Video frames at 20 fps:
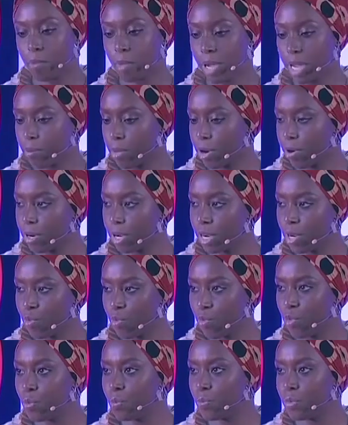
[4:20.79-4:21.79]
My American
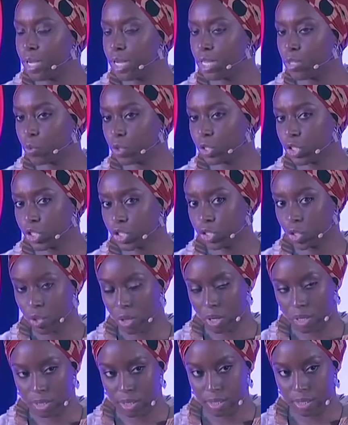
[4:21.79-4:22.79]
roommate was
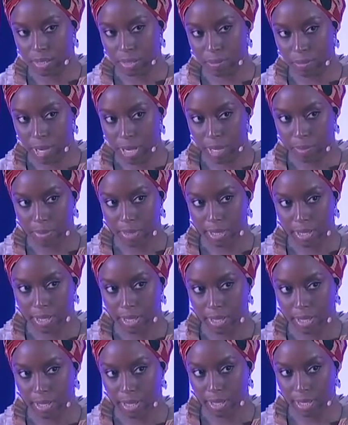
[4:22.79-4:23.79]
shocked by me.
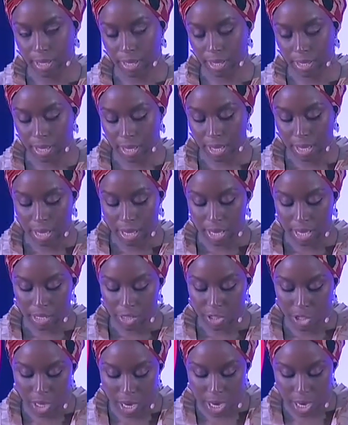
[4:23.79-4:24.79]

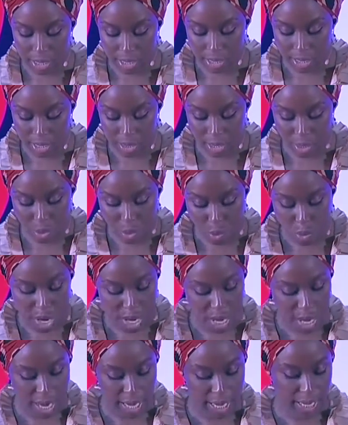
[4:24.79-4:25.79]
She asked
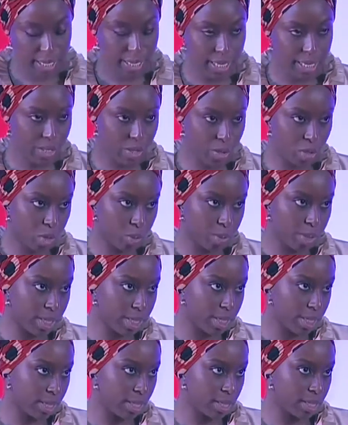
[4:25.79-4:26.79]
where I had learned to
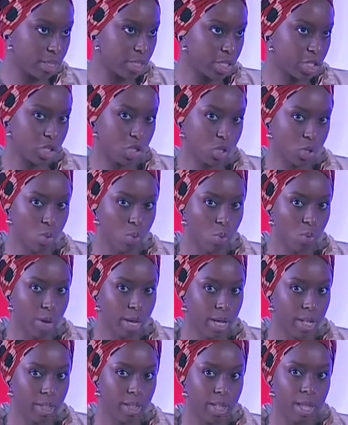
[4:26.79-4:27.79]
speak English so
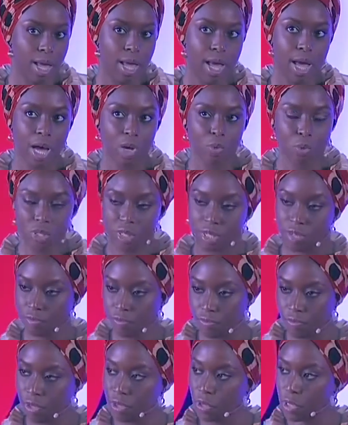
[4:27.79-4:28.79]
well and was
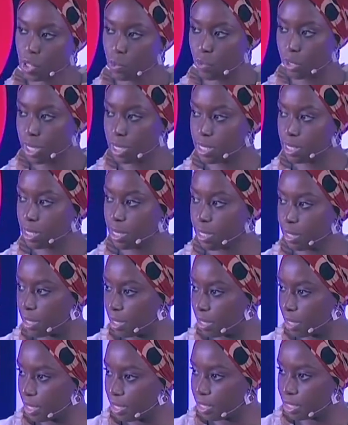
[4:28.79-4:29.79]
confused when I said
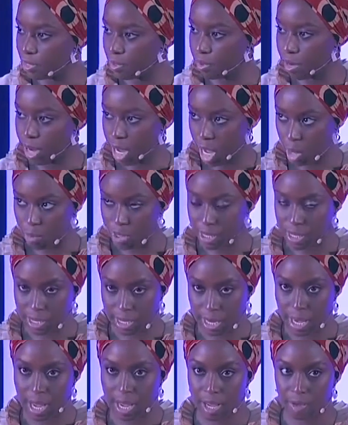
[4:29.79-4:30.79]
that Nigeria happened
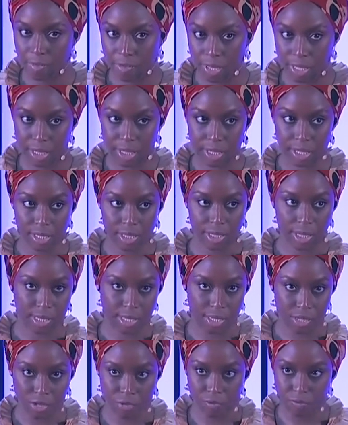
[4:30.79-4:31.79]
to have English as
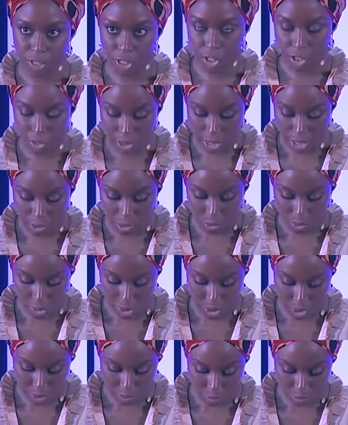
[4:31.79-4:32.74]
its official language.